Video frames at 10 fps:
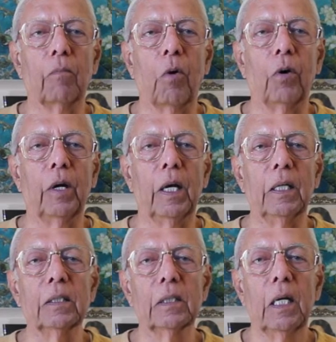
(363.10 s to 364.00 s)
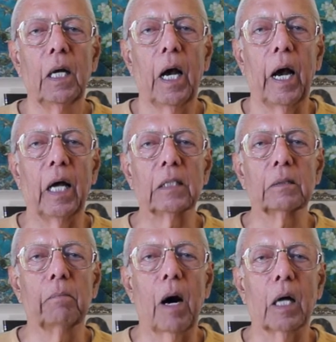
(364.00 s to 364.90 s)
more days, as
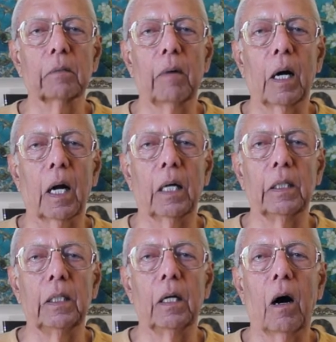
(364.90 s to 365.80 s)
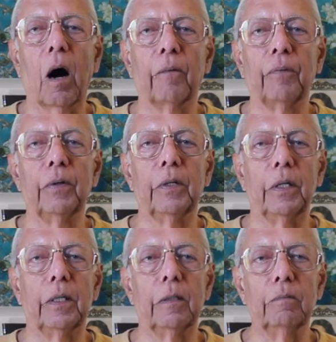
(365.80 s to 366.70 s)
Mahatma Gandhi often did.